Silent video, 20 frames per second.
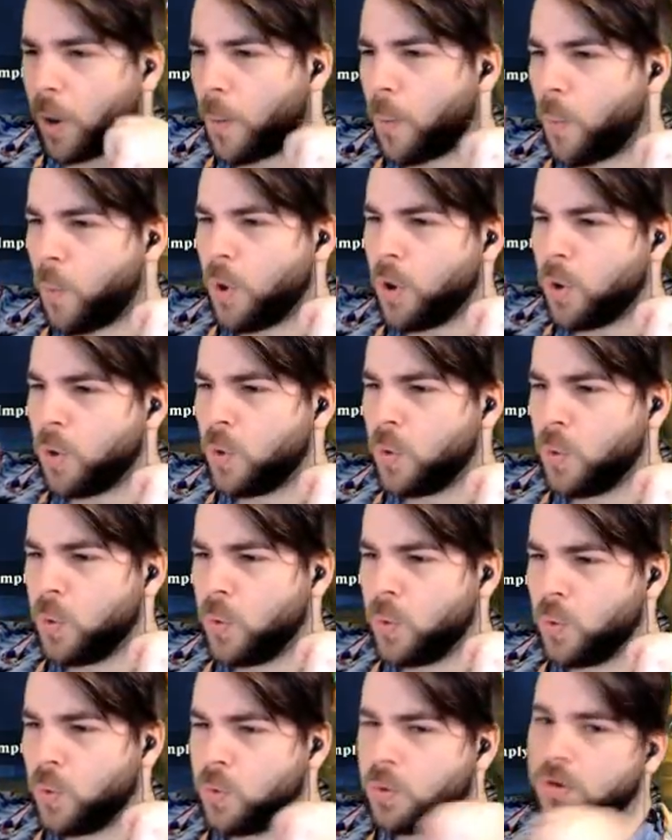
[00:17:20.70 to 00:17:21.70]

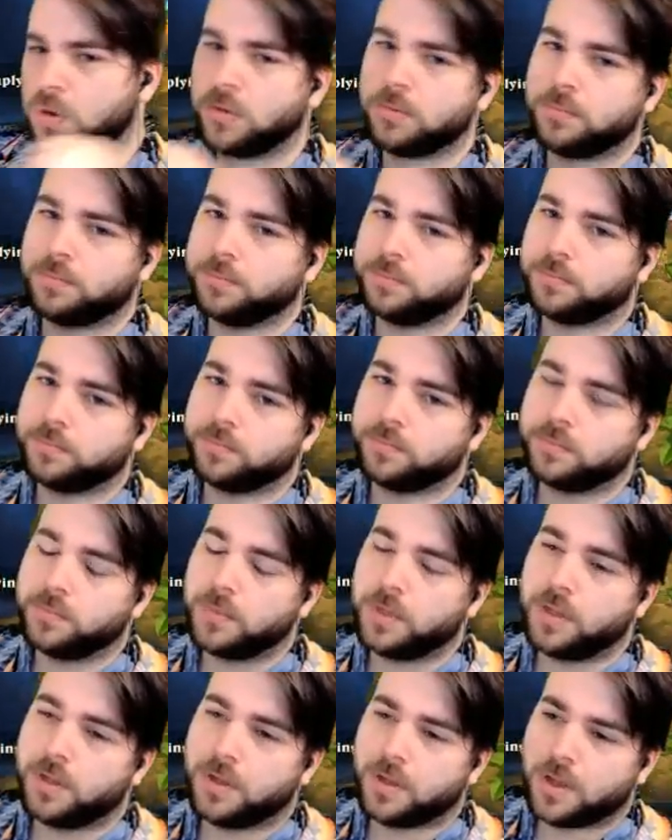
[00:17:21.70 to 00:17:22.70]
Woo!
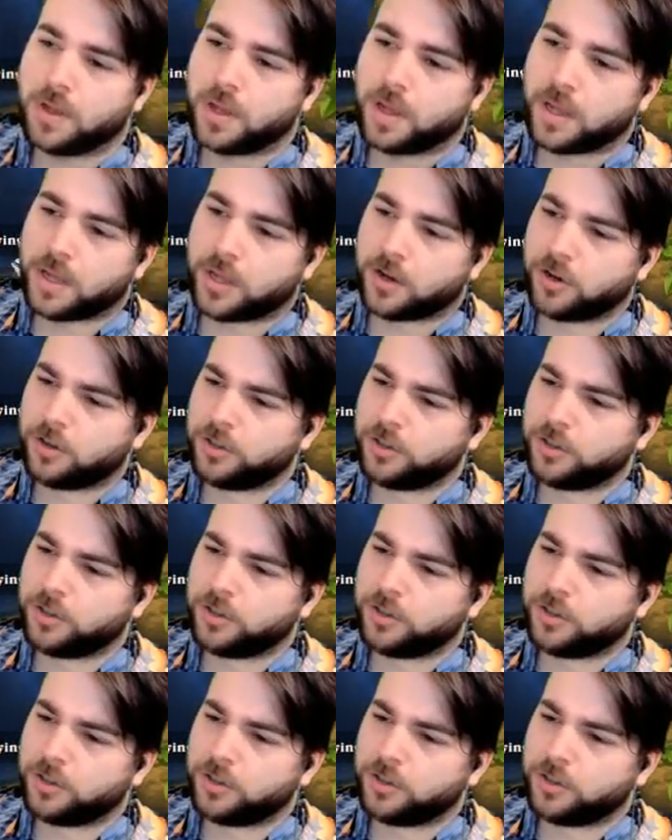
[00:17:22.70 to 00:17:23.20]
Yeah,